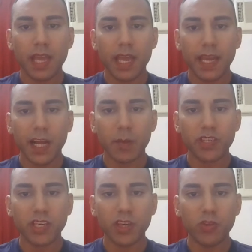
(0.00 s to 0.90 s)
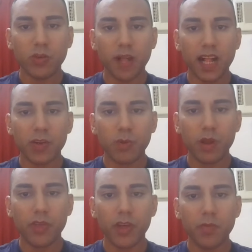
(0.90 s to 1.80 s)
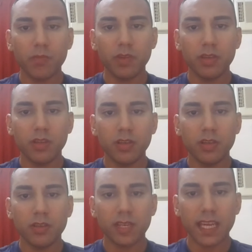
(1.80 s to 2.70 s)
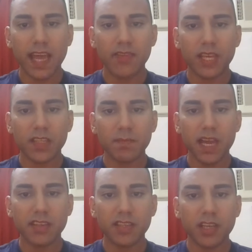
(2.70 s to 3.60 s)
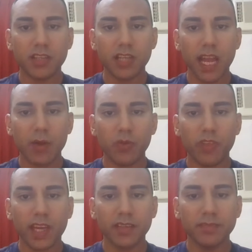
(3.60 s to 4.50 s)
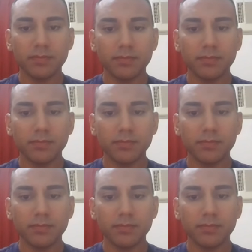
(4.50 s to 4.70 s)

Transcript: It helps the YouTube algorithm to get this message out there.